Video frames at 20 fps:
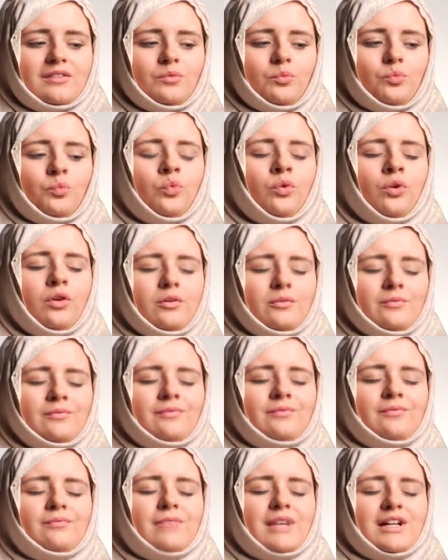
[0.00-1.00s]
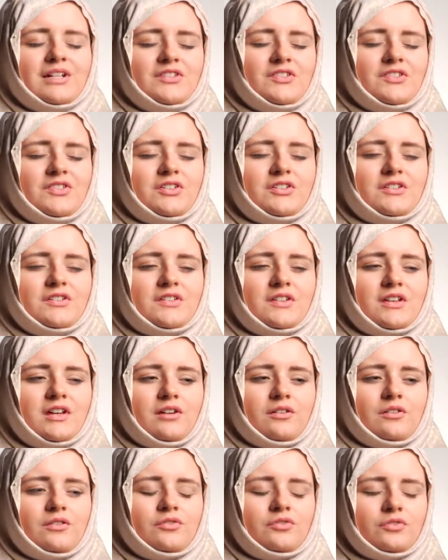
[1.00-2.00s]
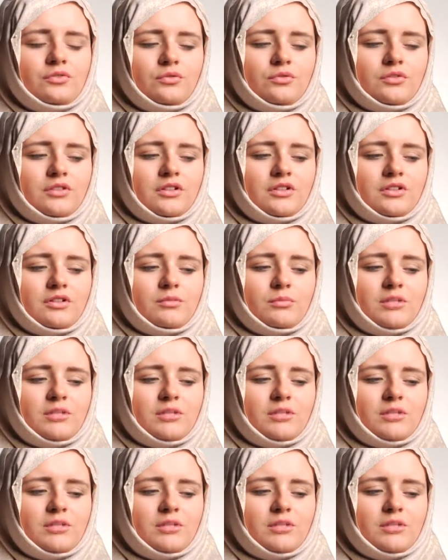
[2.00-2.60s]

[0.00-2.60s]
one masjid out of all the